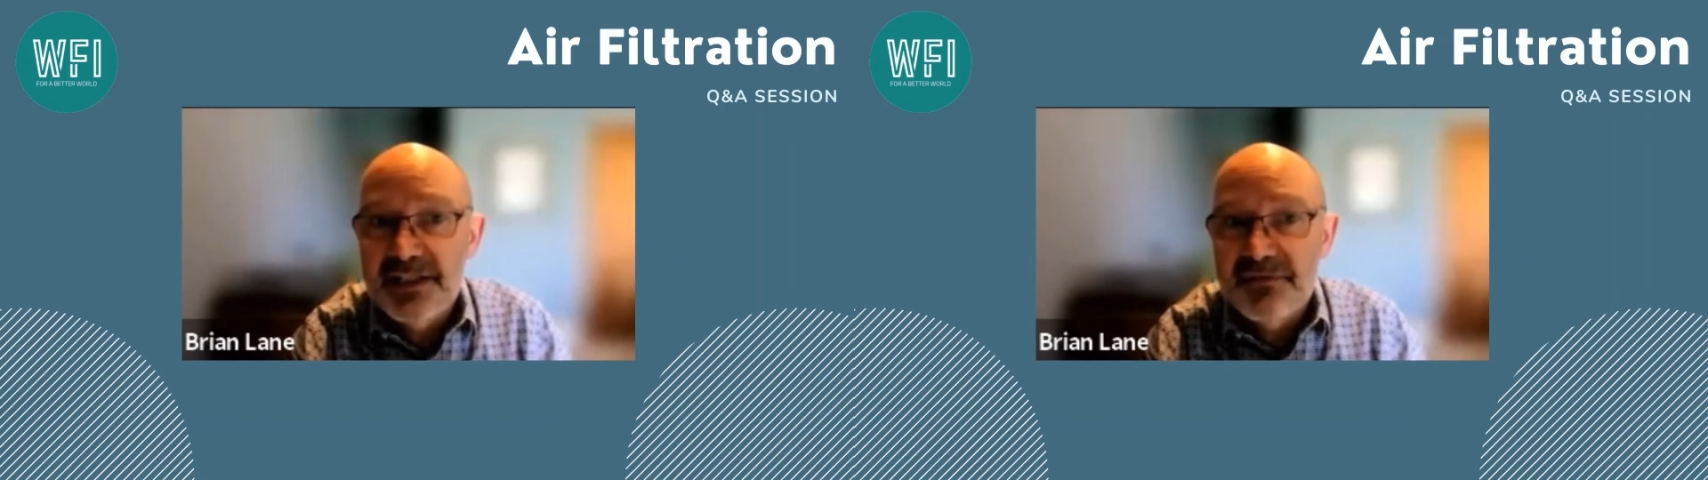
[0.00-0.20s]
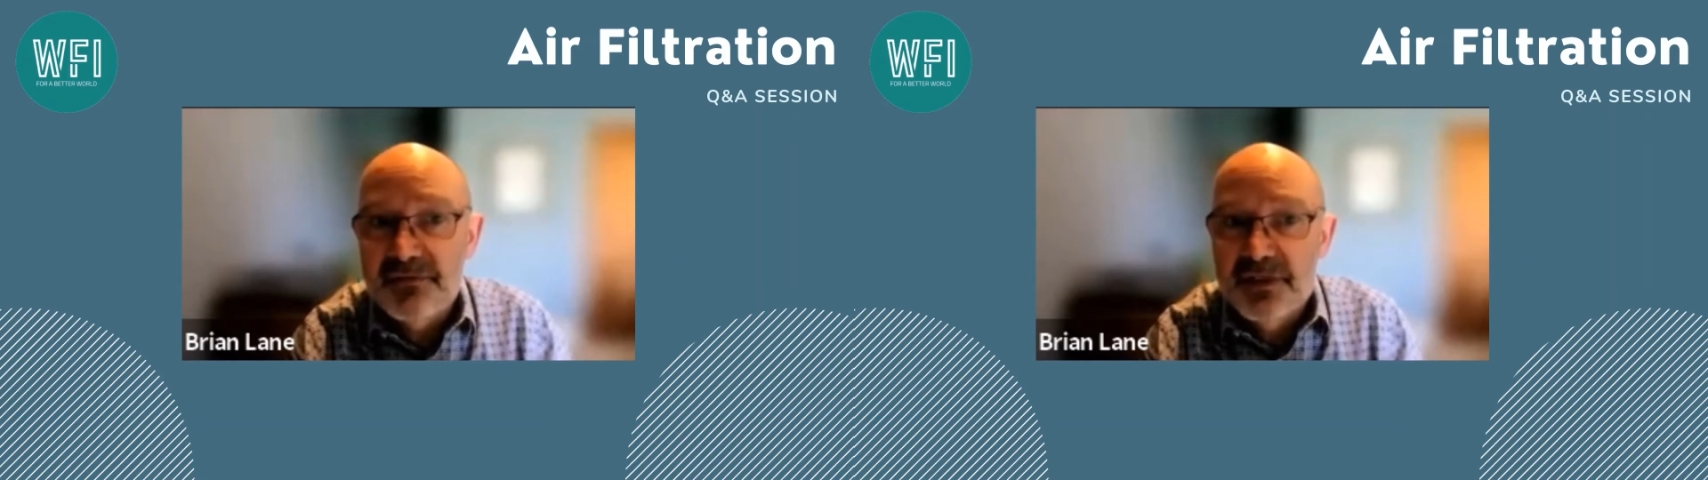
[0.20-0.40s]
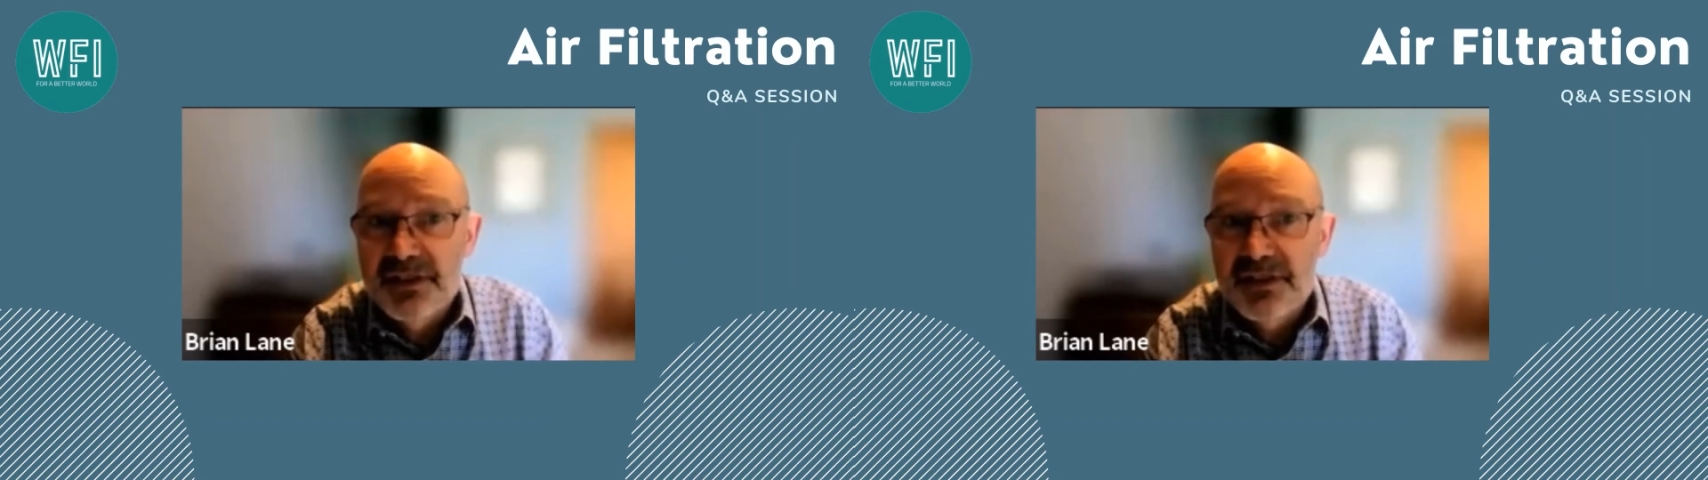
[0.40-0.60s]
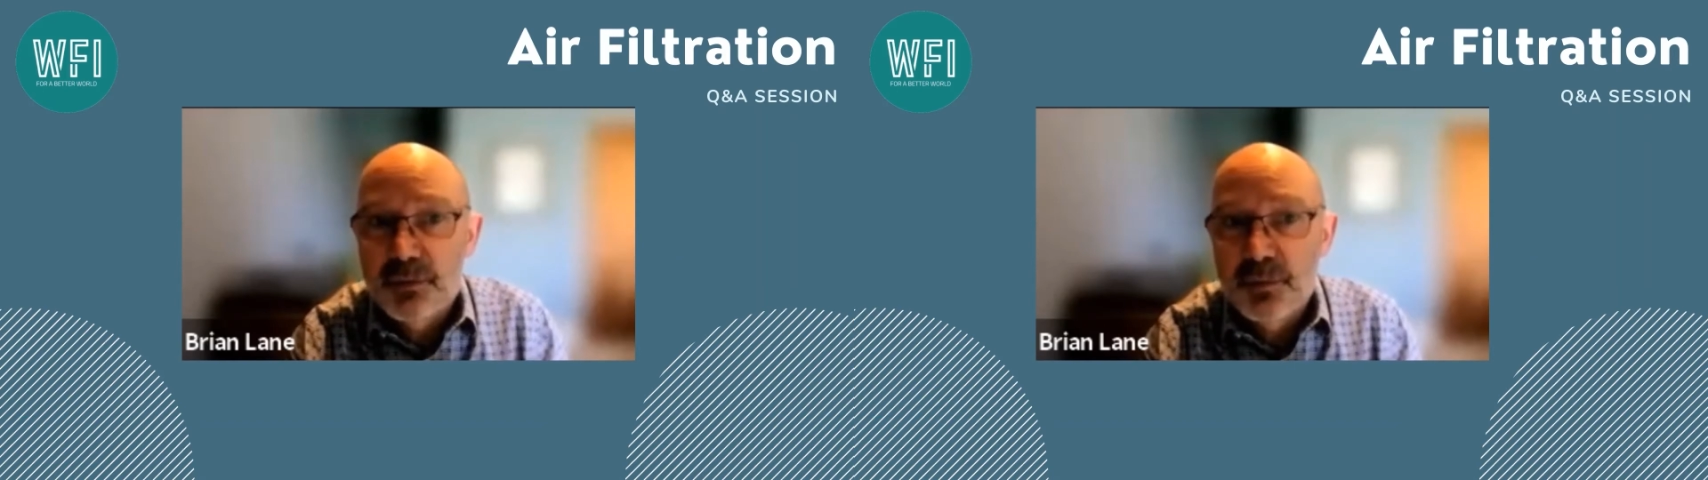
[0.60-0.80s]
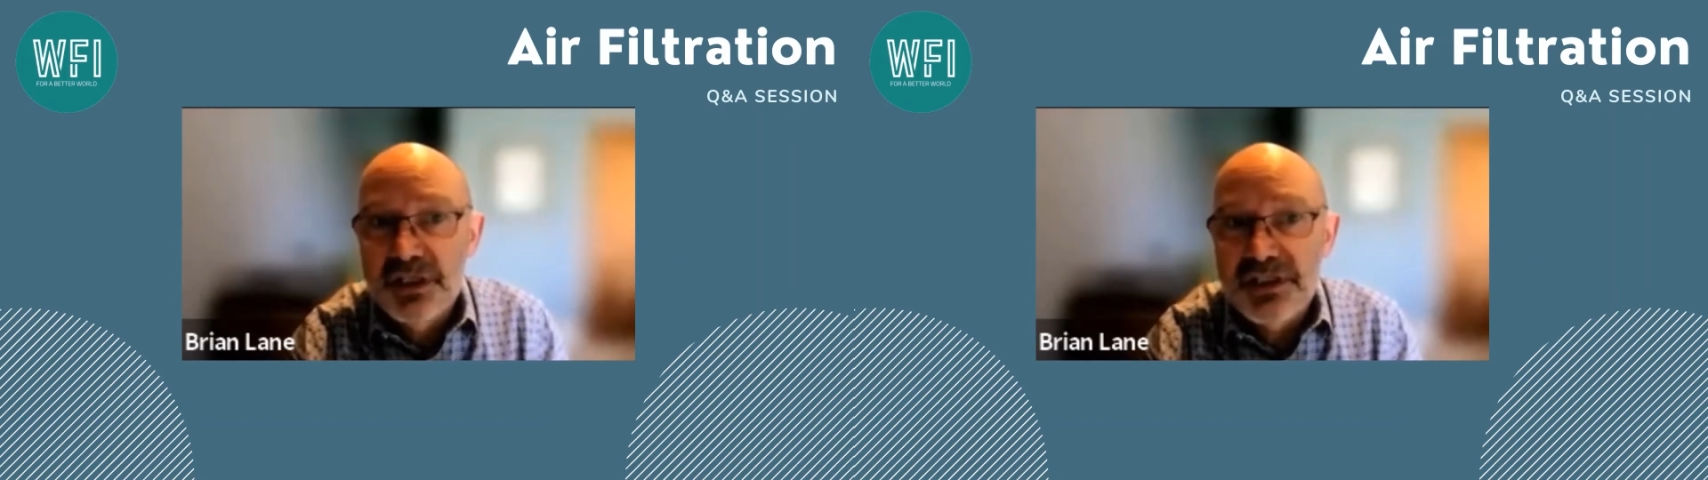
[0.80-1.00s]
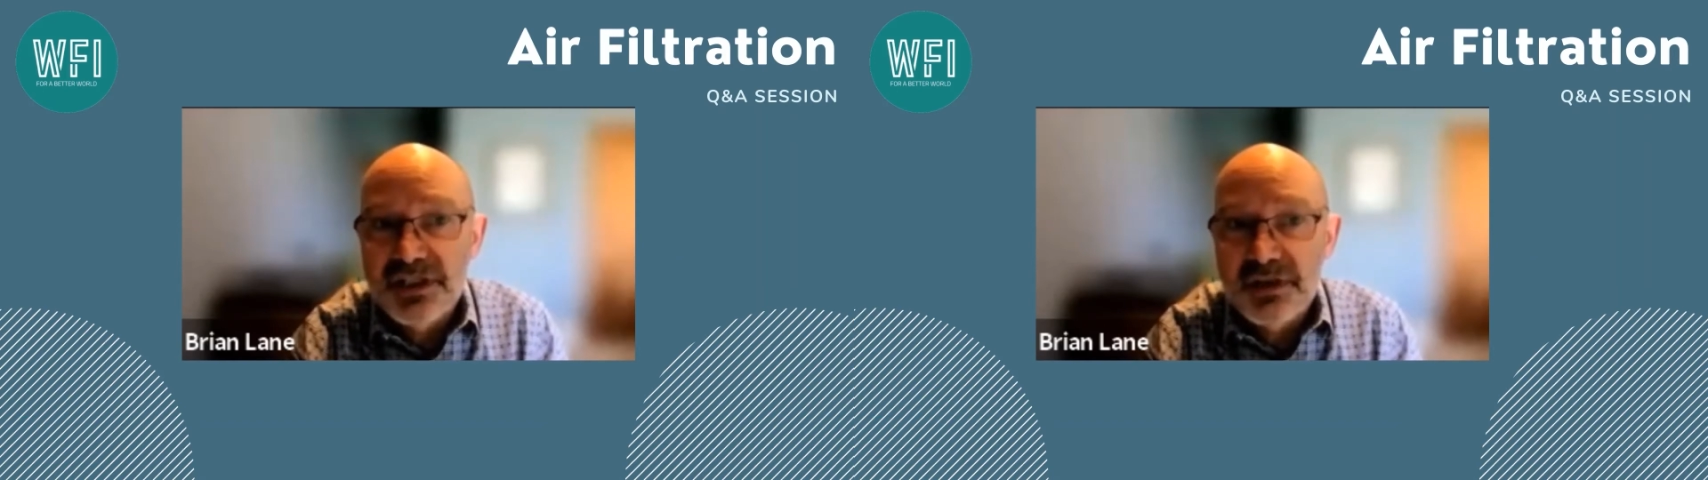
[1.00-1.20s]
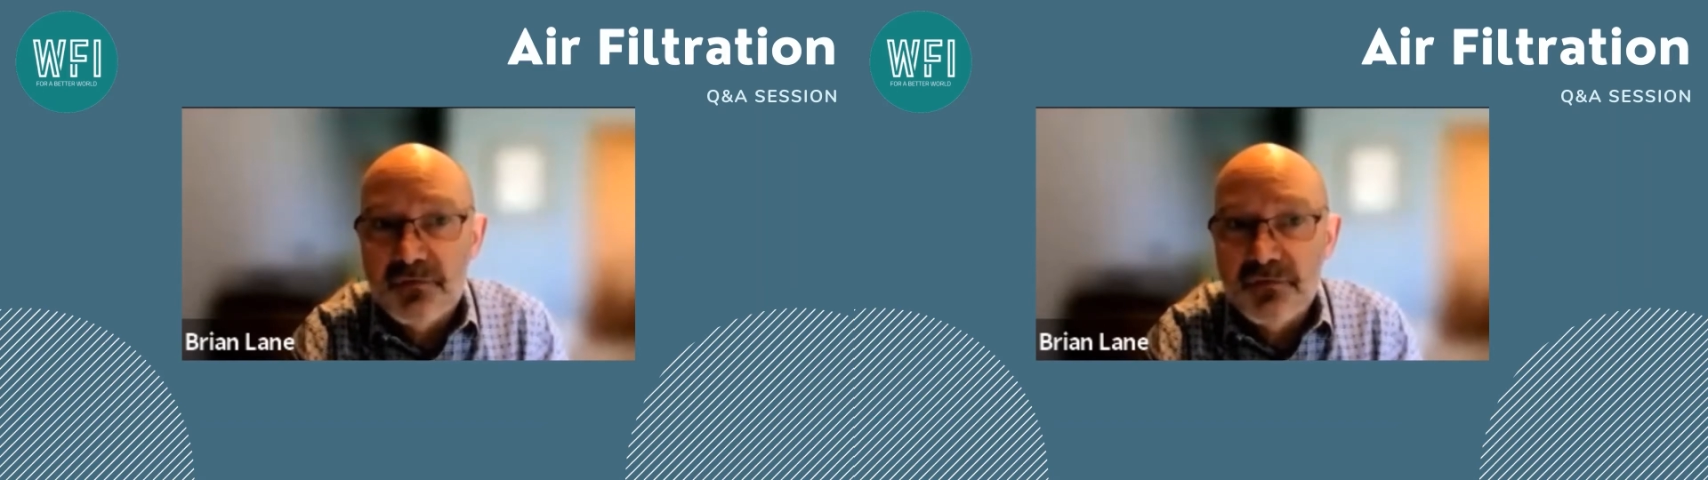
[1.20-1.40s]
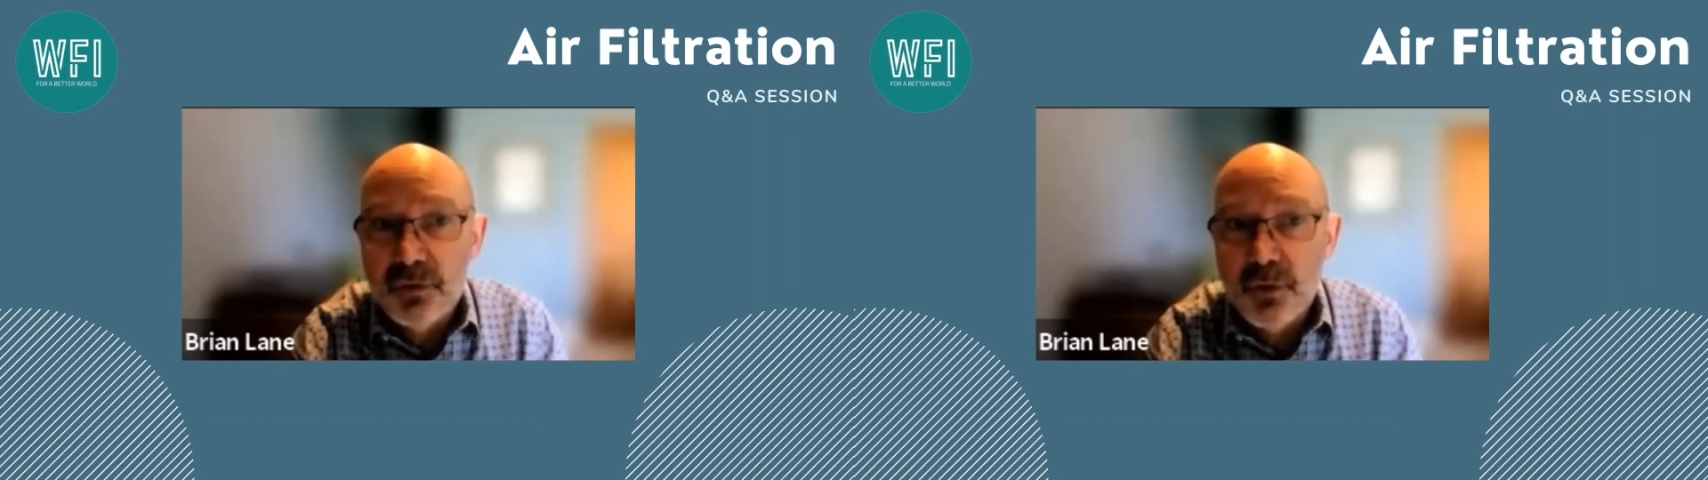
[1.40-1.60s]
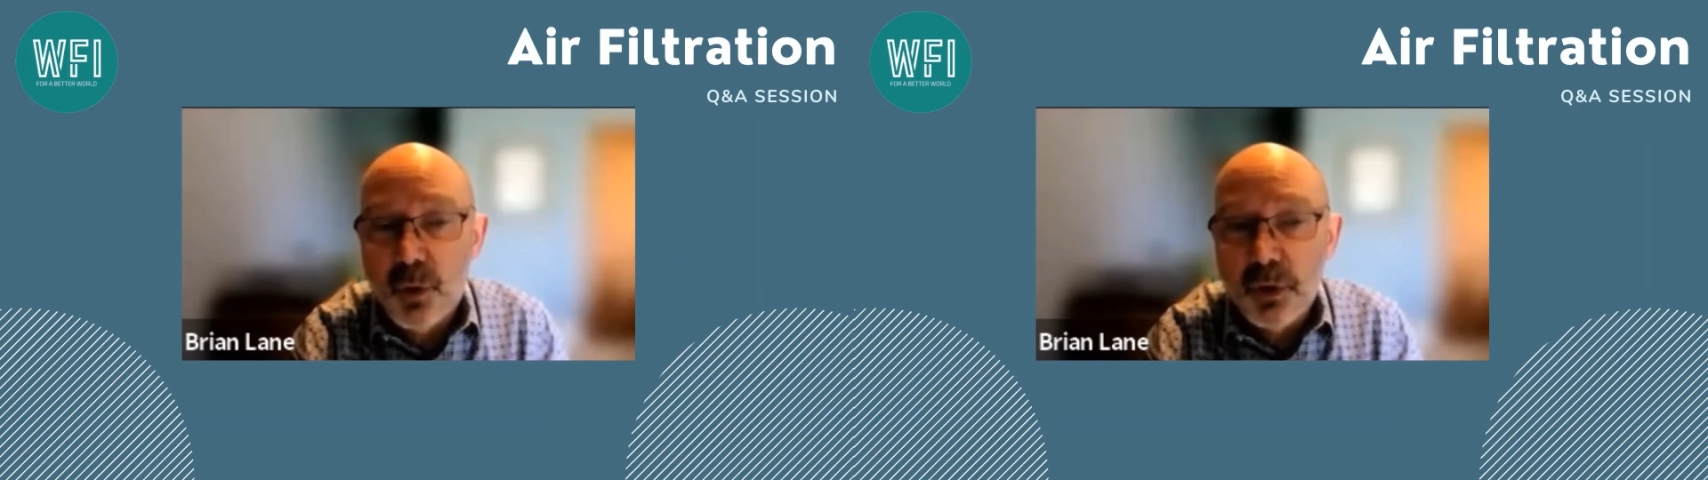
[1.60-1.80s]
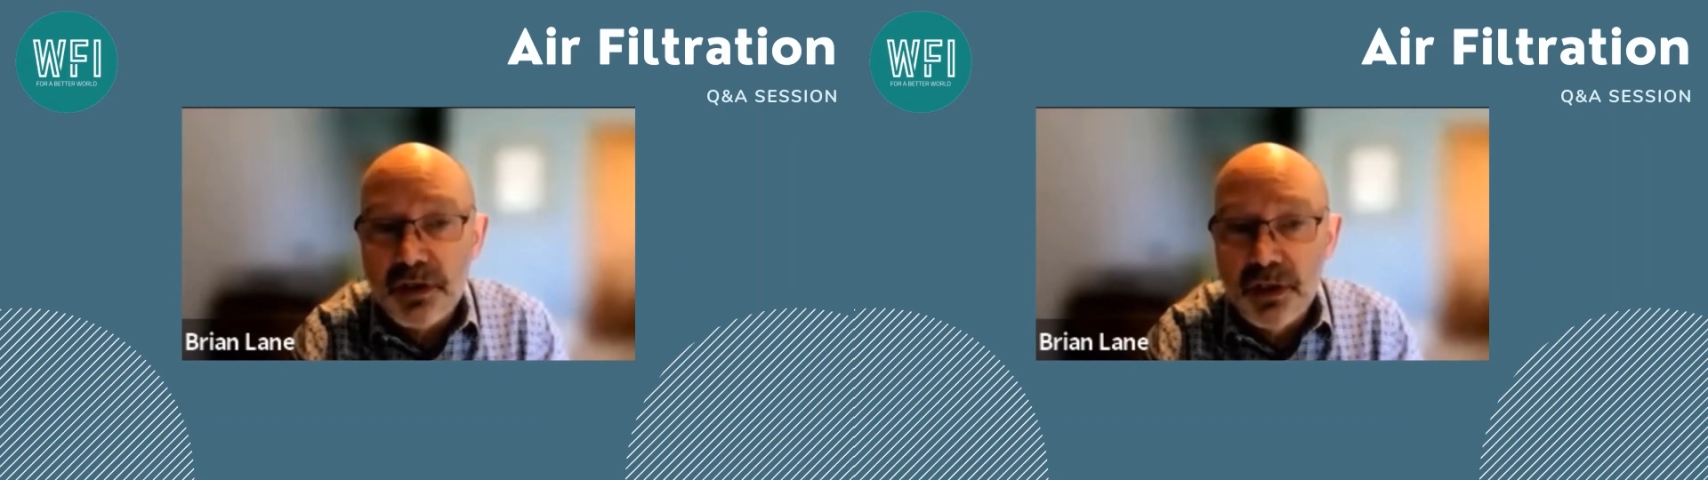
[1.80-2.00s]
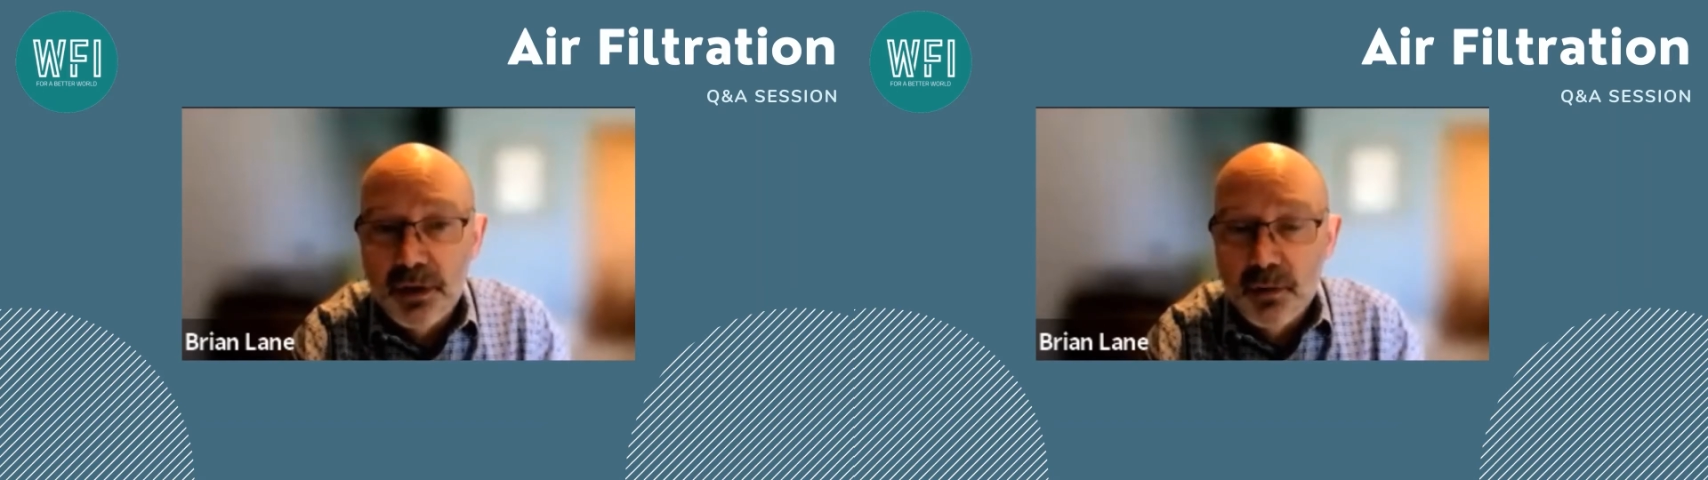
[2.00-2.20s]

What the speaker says: as in some ways it's often called,